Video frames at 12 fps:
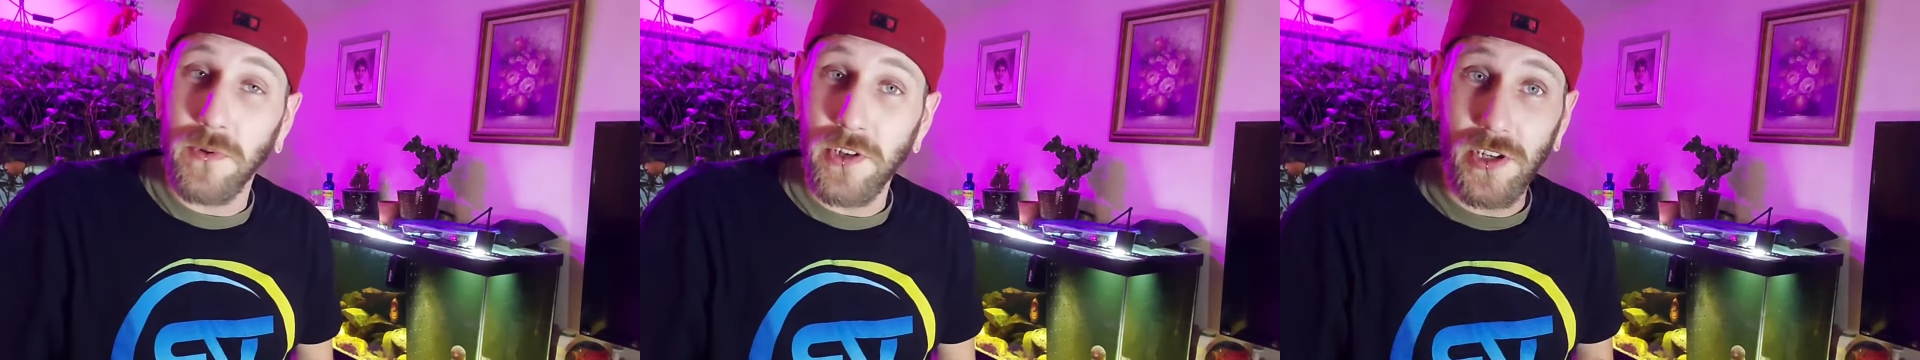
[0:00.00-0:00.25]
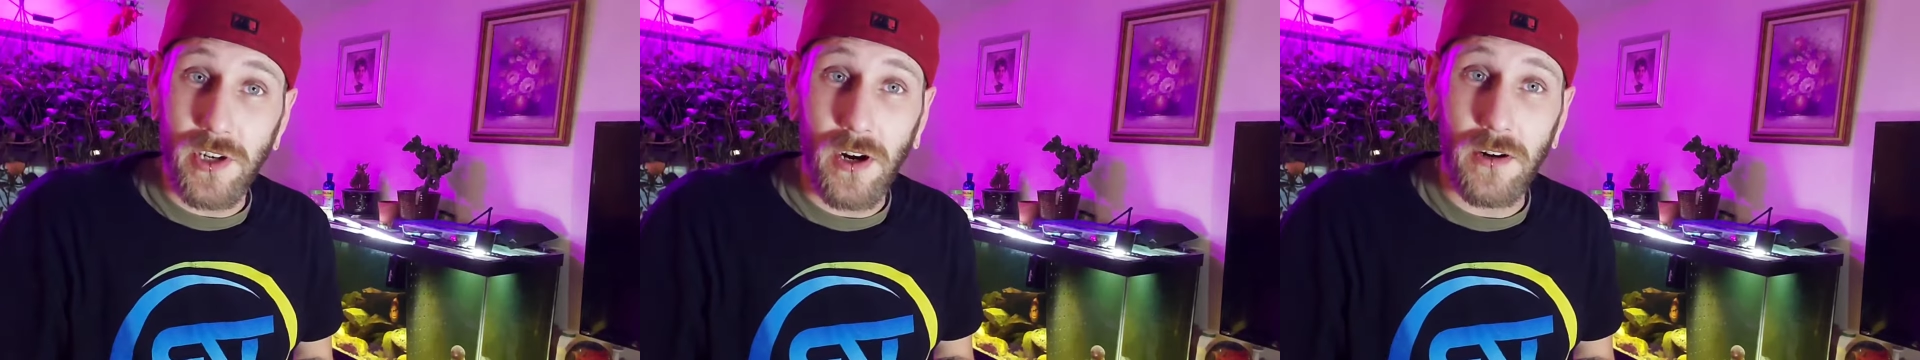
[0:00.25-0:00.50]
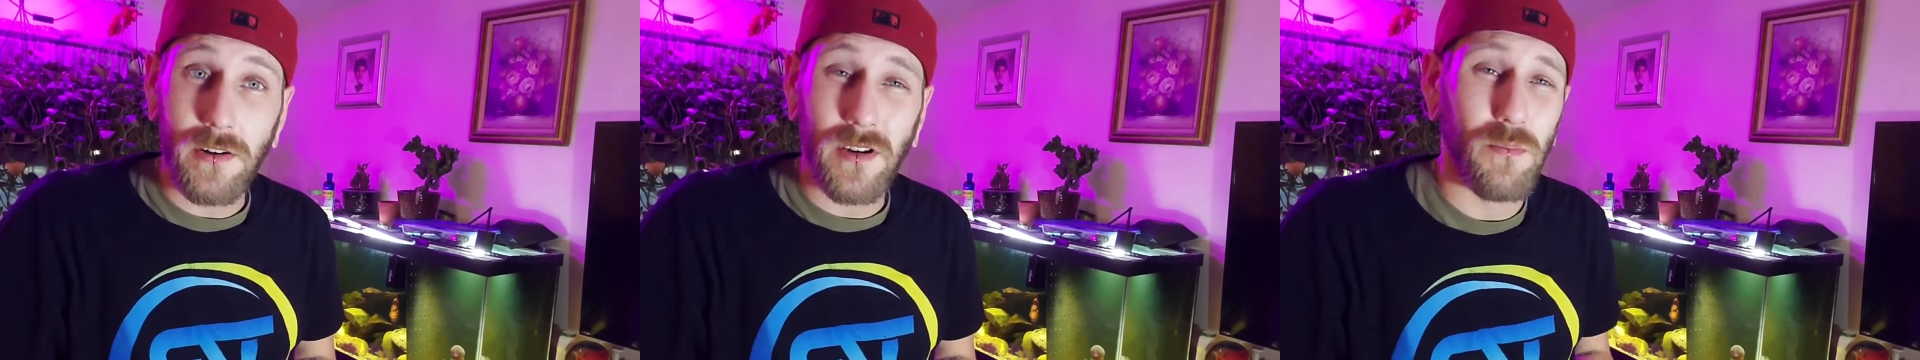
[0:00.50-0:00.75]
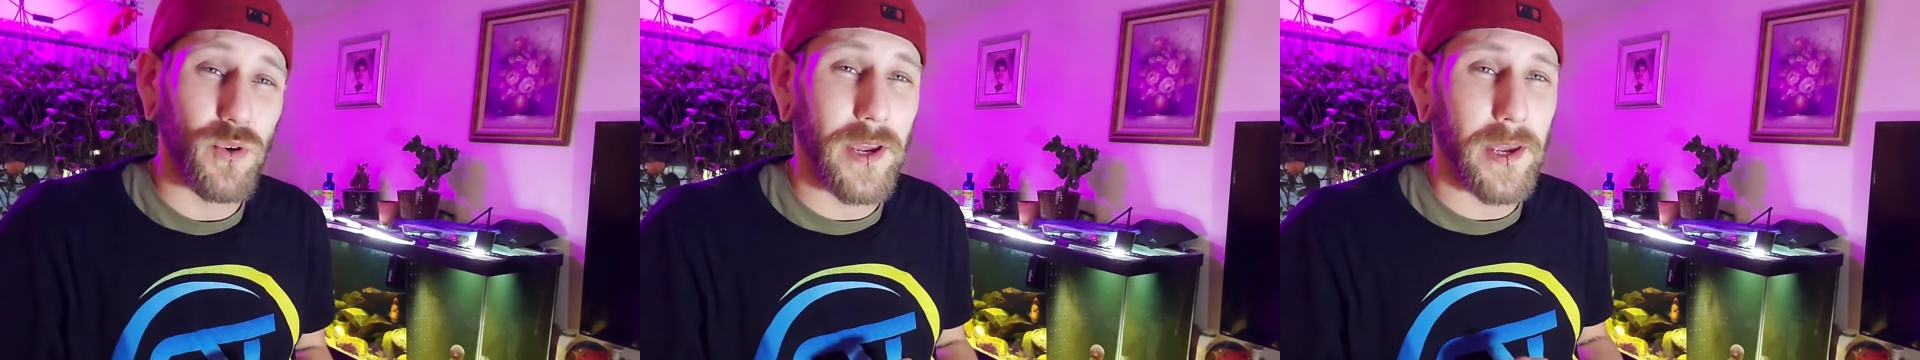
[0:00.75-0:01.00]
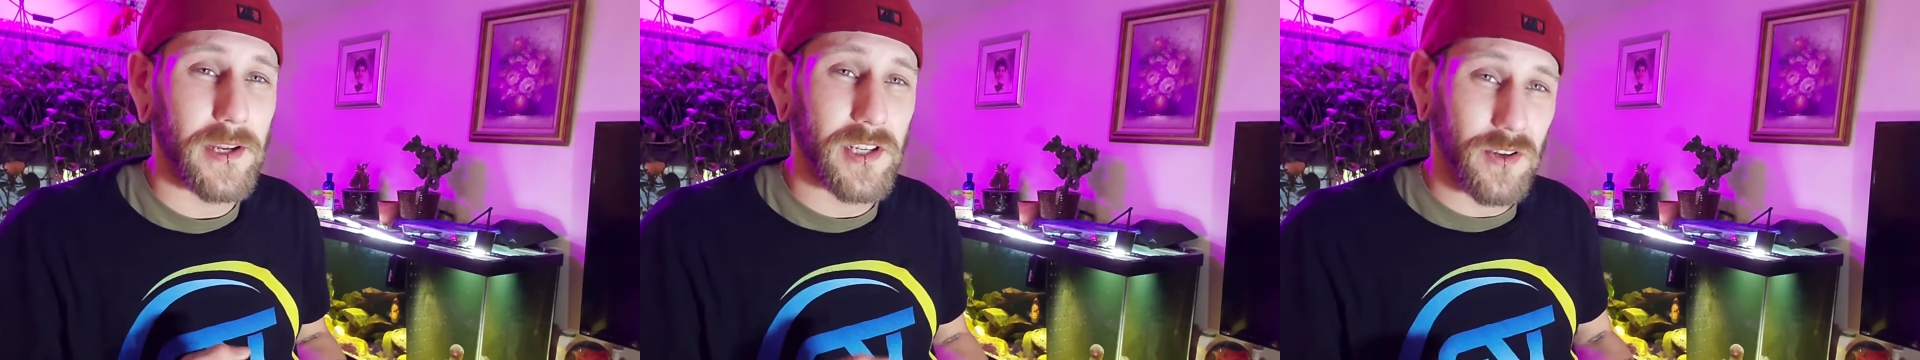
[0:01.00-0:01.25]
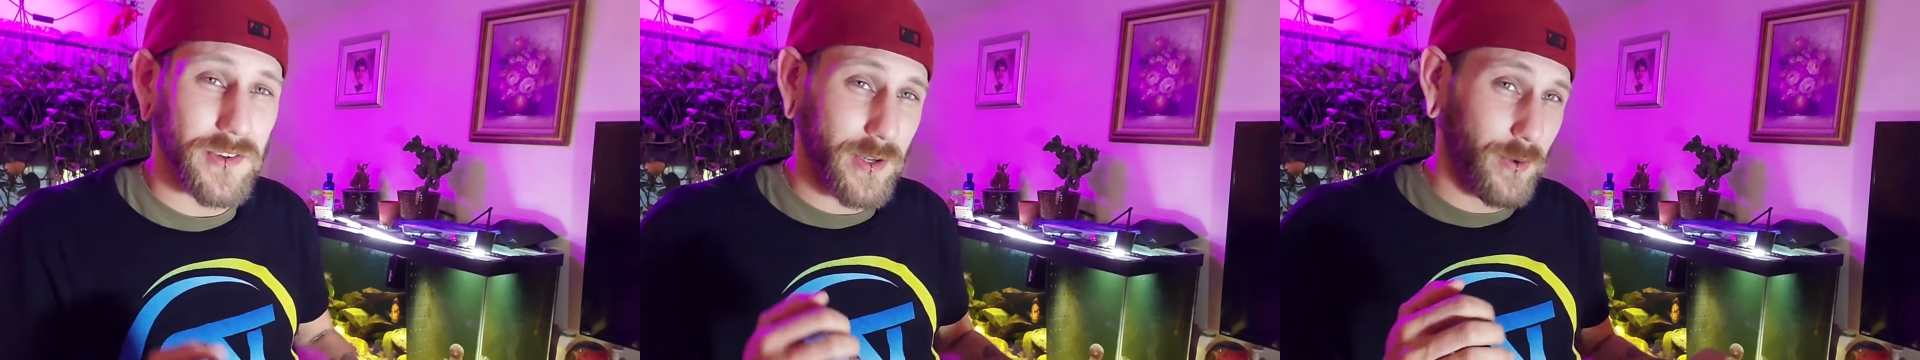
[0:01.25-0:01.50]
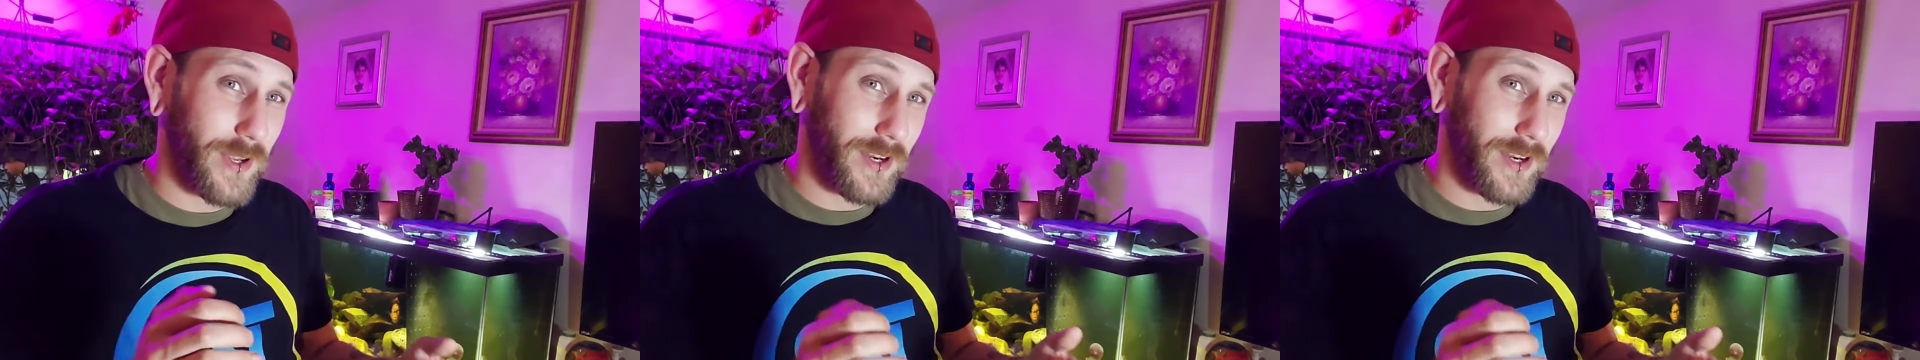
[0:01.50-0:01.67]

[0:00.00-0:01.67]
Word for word: which is harder to break, it's also